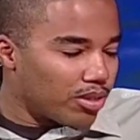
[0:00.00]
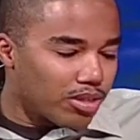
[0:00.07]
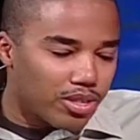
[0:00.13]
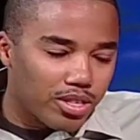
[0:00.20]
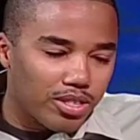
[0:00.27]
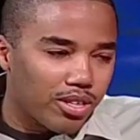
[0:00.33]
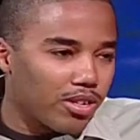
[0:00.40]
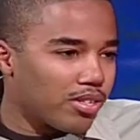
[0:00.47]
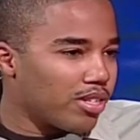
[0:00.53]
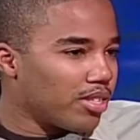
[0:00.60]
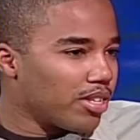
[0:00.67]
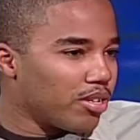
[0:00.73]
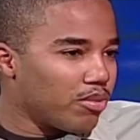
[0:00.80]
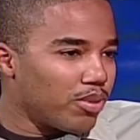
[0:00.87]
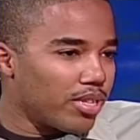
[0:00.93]
Adults
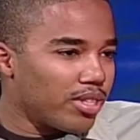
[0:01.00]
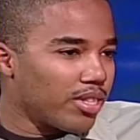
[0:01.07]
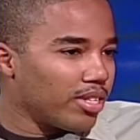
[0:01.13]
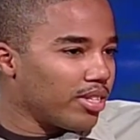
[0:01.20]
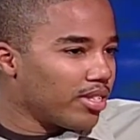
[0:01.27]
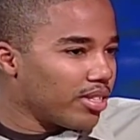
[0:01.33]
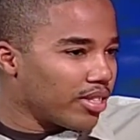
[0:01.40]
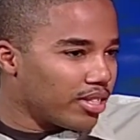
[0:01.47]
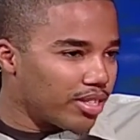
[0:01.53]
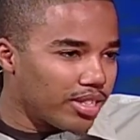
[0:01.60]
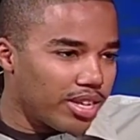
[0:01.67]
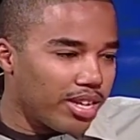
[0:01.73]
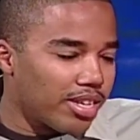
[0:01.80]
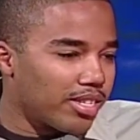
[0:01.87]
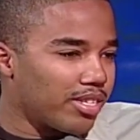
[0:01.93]
deal with it,
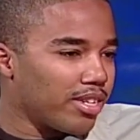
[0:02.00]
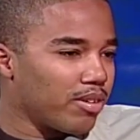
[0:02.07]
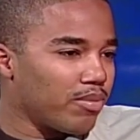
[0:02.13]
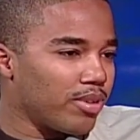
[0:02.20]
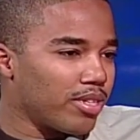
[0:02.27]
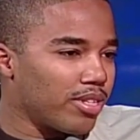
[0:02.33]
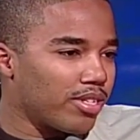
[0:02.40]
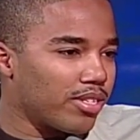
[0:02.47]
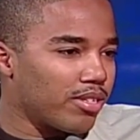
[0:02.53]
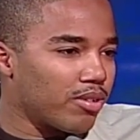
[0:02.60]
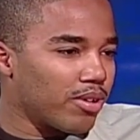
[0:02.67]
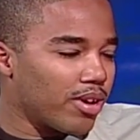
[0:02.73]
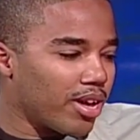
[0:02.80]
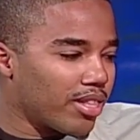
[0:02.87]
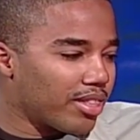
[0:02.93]
kids deal with it,
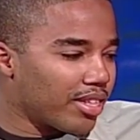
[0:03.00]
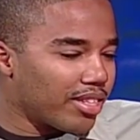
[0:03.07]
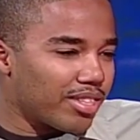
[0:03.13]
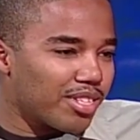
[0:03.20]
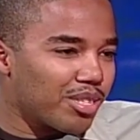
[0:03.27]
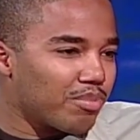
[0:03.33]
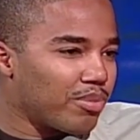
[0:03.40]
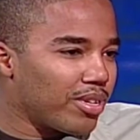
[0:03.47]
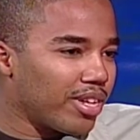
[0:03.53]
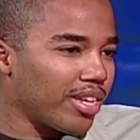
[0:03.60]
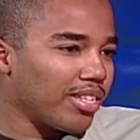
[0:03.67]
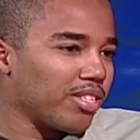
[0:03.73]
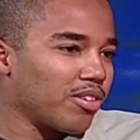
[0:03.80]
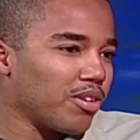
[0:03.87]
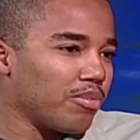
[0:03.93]
so I think this play
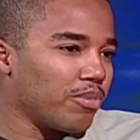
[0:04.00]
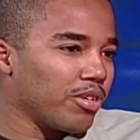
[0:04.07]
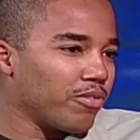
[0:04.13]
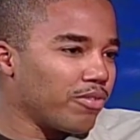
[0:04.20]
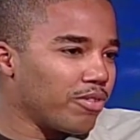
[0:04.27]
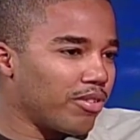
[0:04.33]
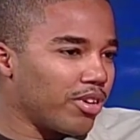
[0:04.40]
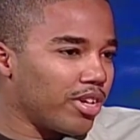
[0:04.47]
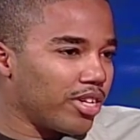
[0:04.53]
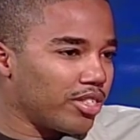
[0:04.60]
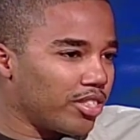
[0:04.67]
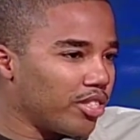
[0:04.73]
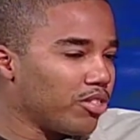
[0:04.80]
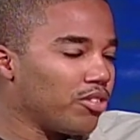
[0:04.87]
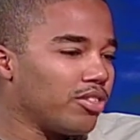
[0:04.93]
is going to be for
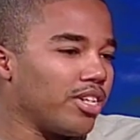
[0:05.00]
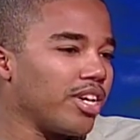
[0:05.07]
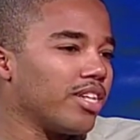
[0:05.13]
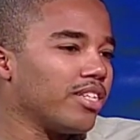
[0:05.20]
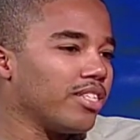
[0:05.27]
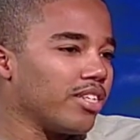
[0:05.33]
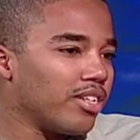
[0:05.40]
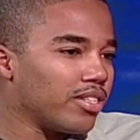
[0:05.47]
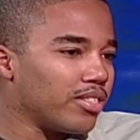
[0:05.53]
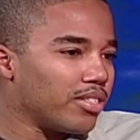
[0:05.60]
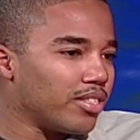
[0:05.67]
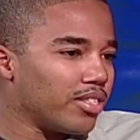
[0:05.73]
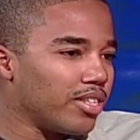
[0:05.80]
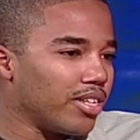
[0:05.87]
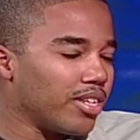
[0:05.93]
children and adults,